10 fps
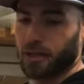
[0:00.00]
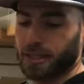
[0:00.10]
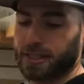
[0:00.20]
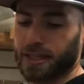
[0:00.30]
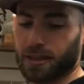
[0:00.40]
I'm
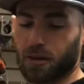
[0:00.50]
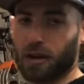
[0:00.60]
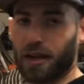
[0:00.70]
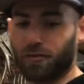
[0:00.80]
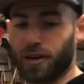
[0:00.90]
going to take the
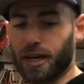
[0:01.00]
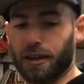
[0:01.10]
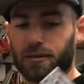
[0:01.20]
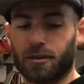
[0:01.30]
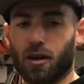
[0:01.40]

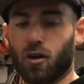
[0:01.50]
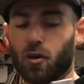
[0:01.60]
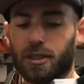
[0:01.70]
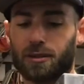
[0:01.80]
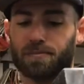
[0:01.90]
graphite,
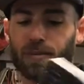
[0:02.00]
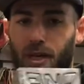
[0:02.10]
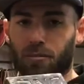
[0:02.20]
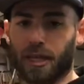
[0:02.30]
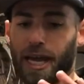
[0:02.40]
always a
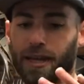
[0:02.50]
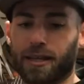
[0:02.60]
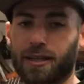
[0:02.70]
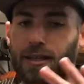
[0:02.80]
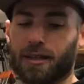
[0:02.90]
black
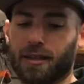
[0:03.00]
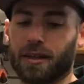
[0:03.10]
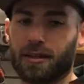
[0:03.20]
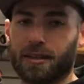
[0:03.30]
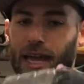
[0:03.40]

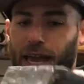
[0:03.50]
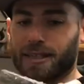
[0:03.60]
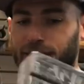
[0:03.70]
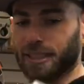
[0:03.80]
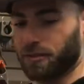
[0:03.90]

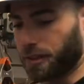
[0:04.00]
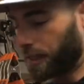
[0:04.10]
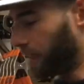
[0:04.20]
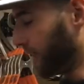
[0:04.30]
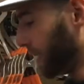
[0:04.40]
additive
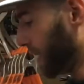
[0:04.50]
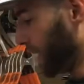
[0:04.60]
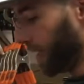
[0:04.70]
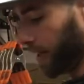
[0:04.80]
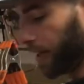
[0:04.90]
looking thing
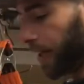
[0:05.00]
here,